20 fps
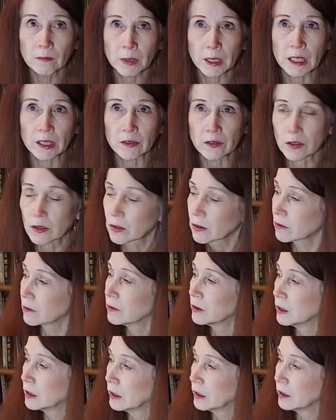it's
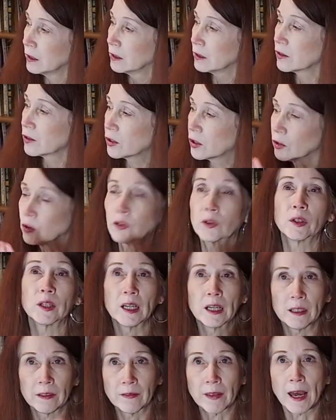still
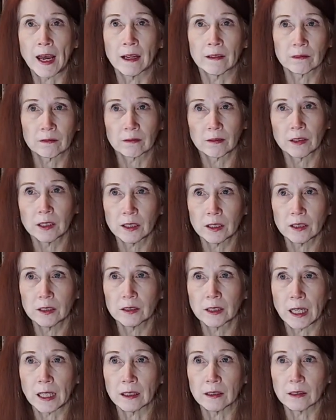creating that
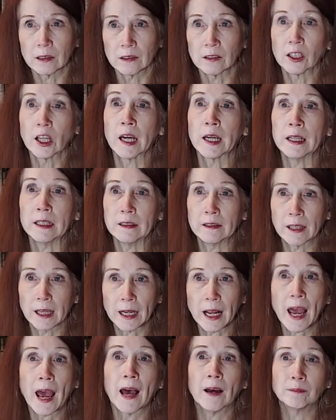light,
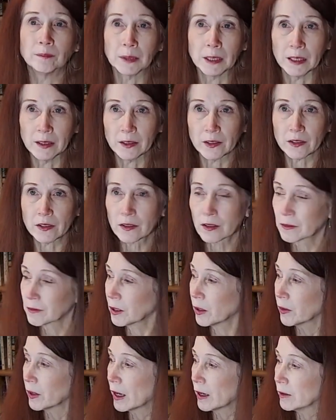that happiness,
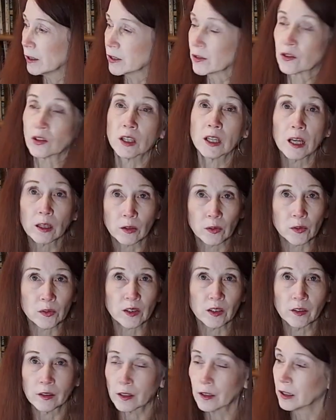okay, because the
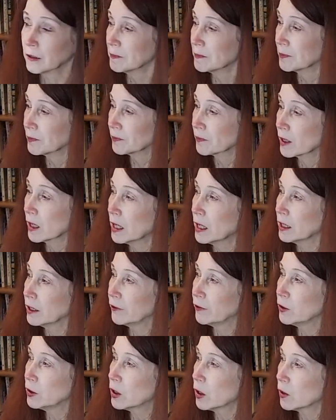yellow's in there.
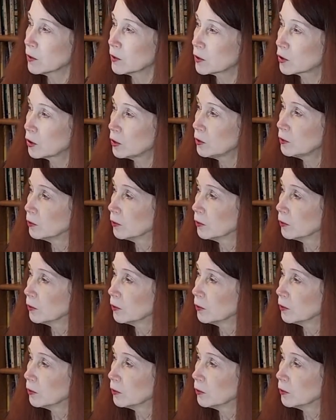If you go to